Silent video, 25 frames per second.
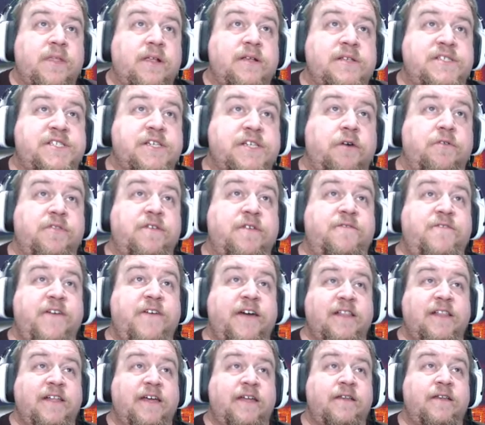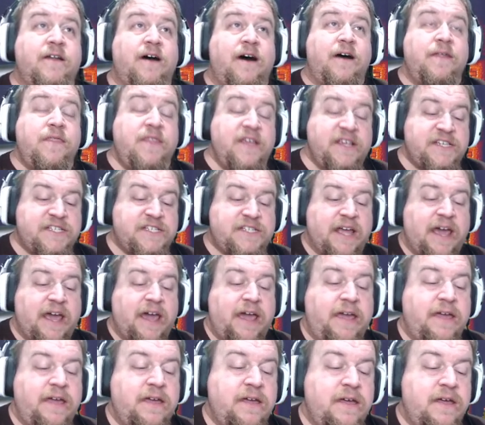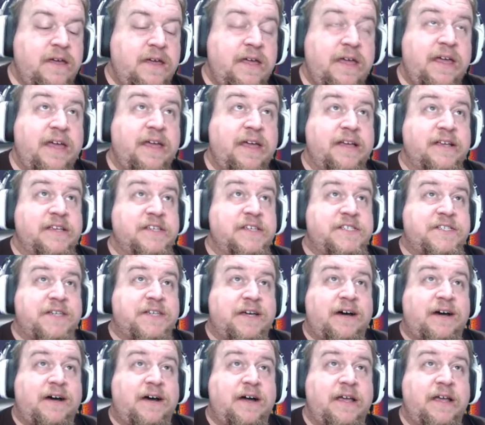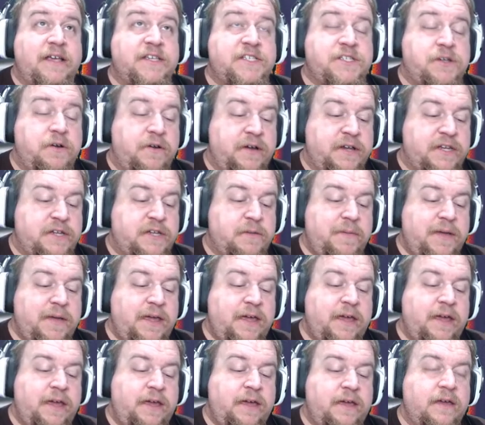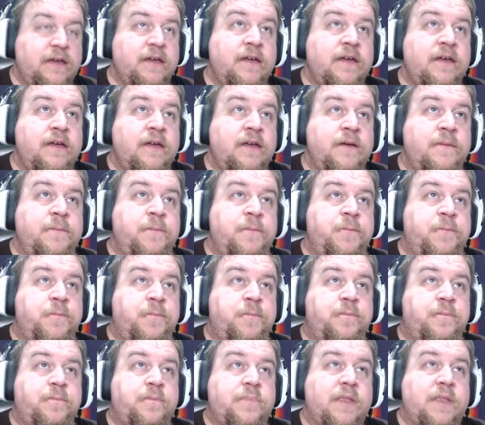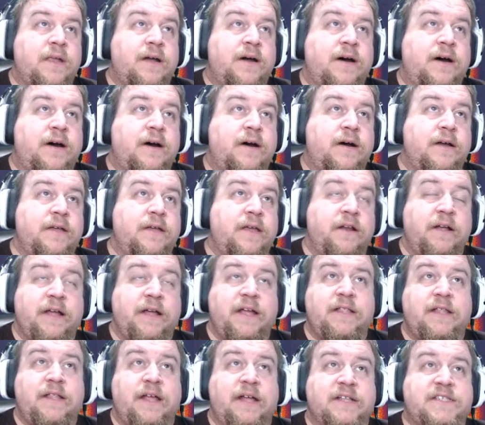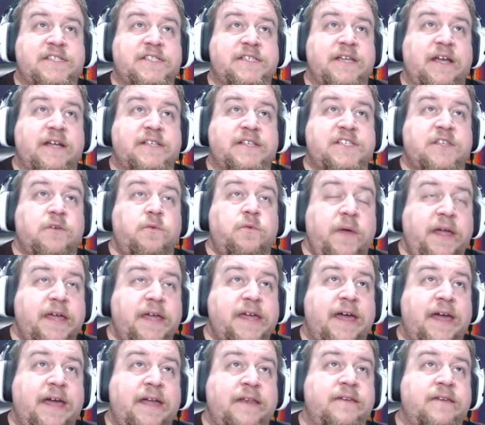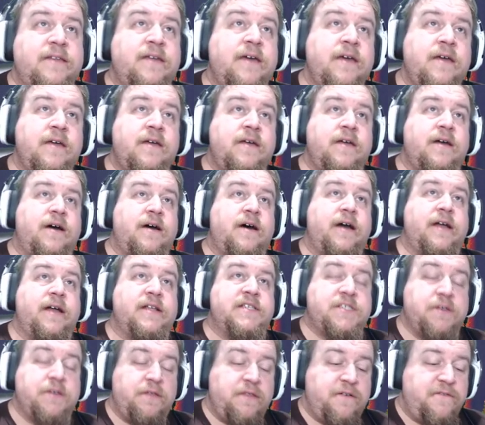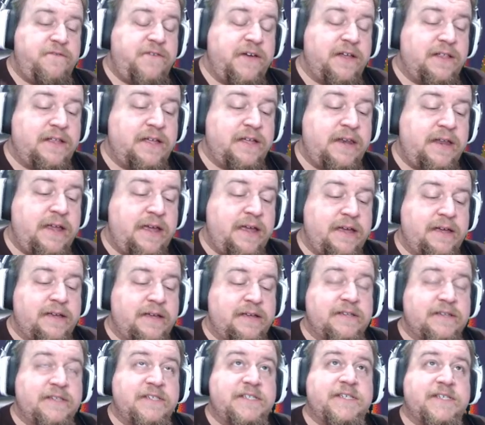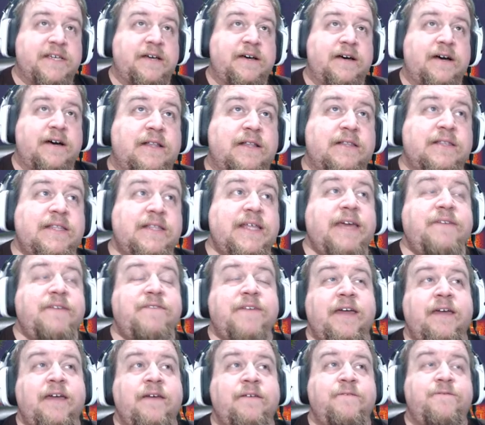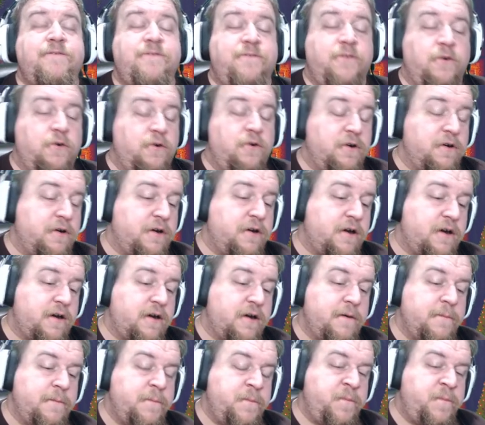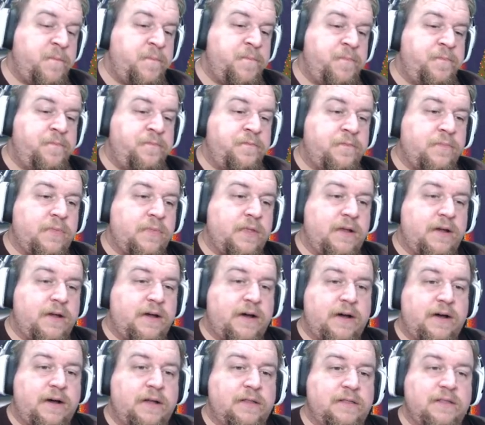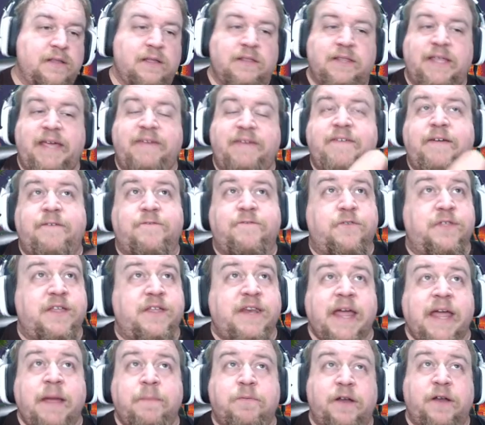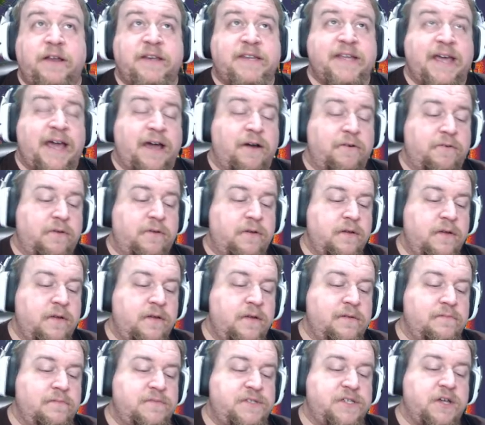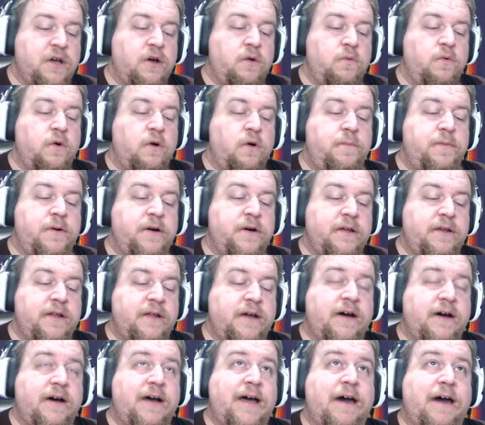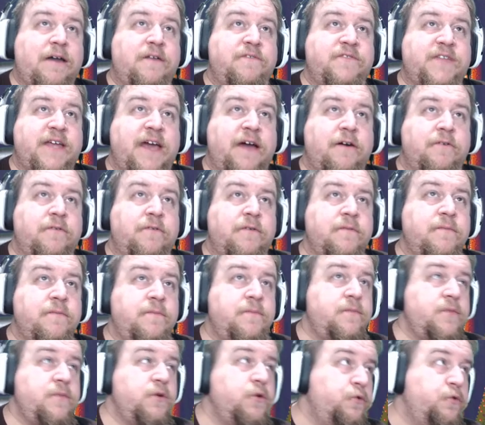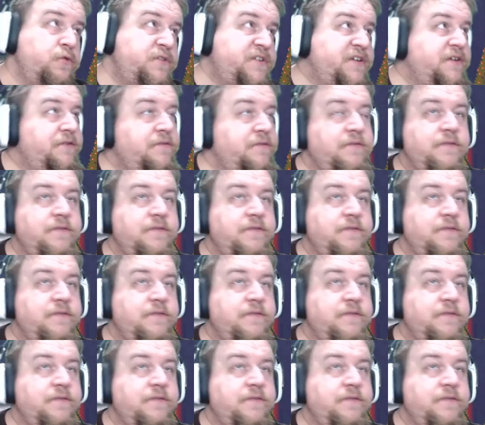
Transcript: So the villain on this day is going to be, you know, it's the weekend. And so the villain is leaving for the neighboring town. So we'll put out of town. Oot.